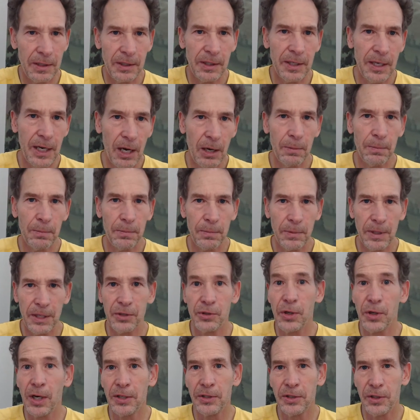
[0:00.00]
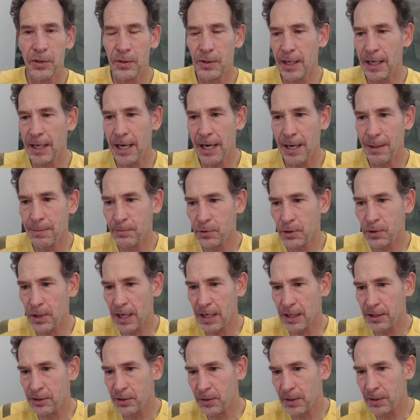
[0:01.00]
help instruct you like I'm trying
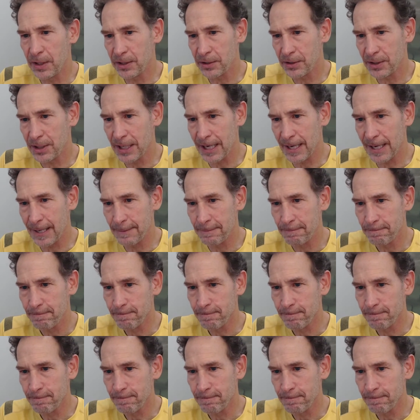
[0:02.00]
to do here today.